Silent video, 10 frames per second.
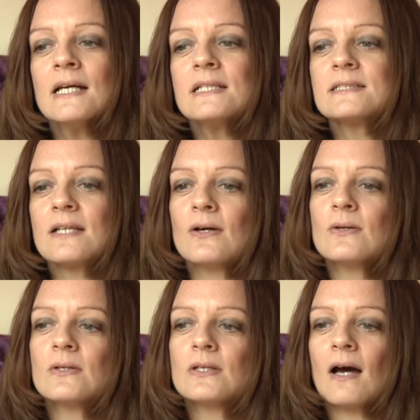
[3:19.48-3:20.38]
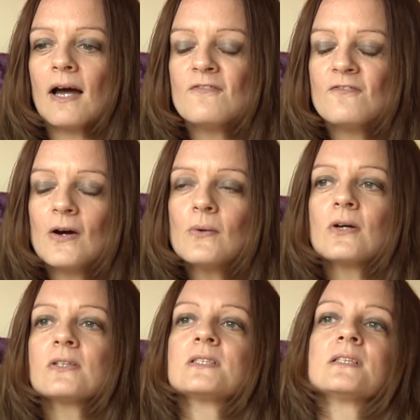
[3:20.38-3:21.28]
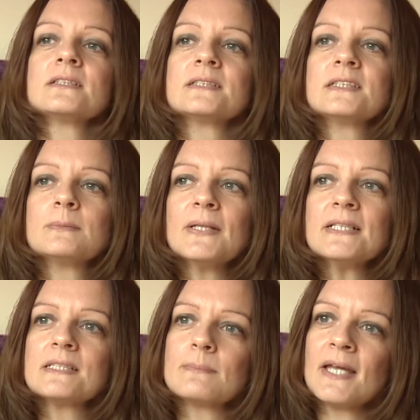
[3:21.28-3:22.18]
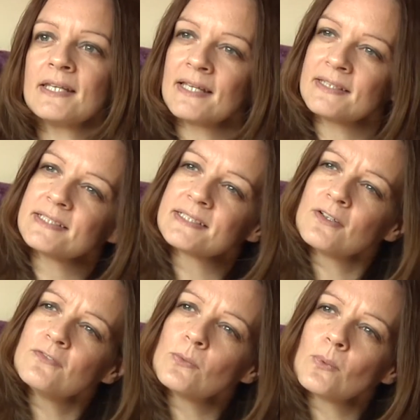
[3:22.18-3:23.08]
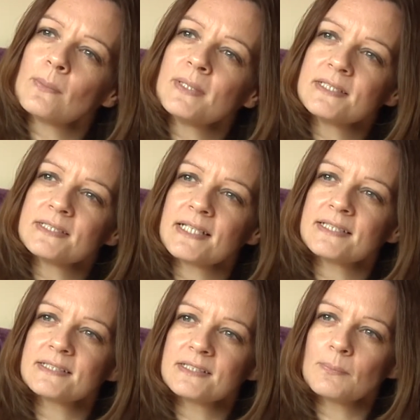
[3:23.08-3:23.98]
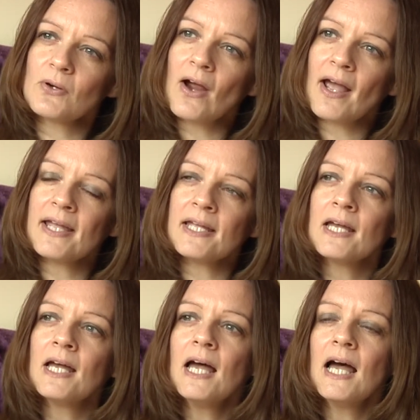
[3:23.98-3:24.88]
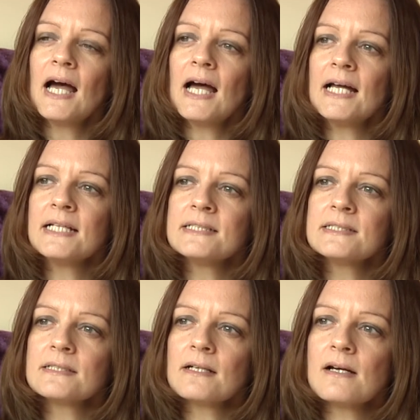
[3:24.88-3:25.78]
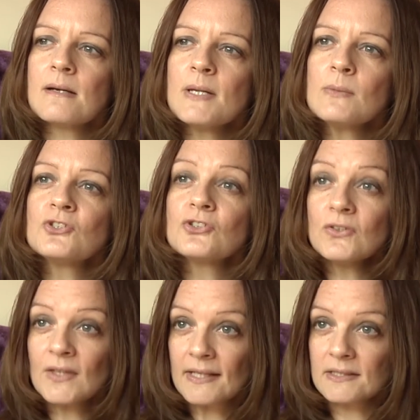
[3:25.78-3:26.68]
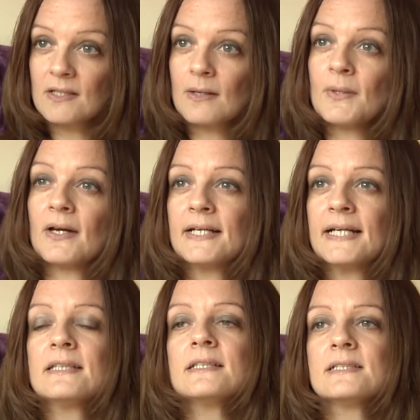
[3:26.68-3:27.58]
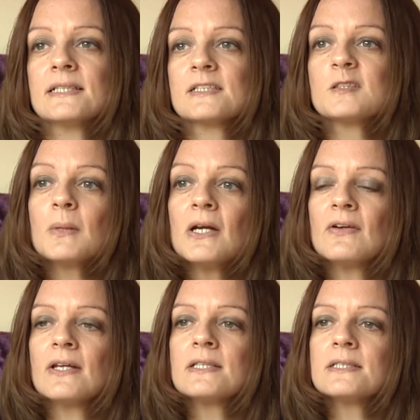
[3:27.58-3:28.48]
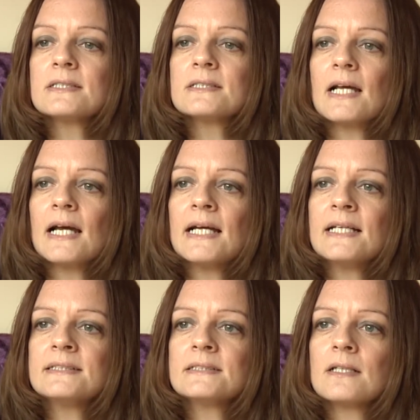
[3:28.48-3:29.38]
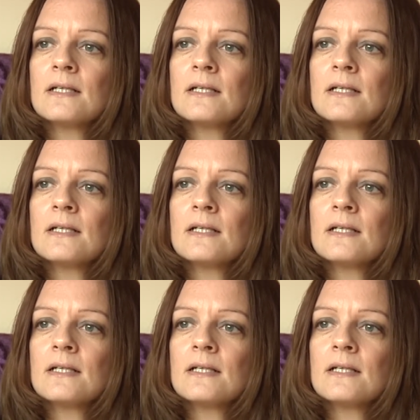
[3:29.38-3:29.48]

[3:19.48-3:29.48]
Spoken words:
So I felt God start to speak to me, and I had this overwhelming sense to pray. And it was during that time that I had this experience, and